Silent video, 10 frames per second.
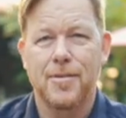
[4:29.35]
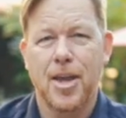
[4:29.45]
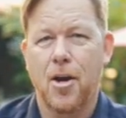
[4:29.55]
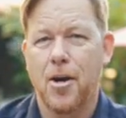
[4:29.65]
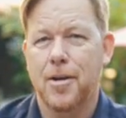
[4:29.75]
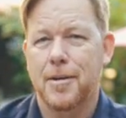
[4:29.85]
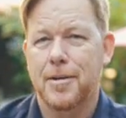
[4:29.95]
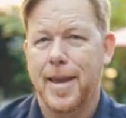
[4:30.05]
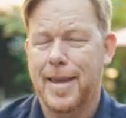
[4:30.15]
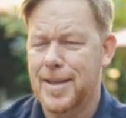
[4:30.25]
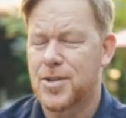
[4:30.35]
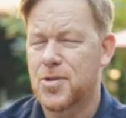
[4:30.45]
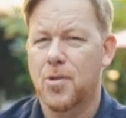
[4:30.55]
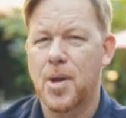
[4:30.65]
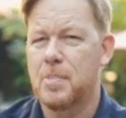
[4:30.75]
of the art and the
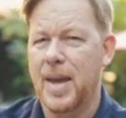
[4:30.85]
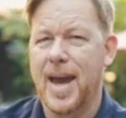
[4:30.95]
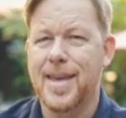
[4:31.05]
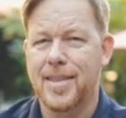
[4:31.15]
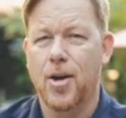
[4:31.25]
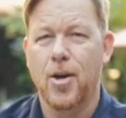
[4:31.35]
story behind the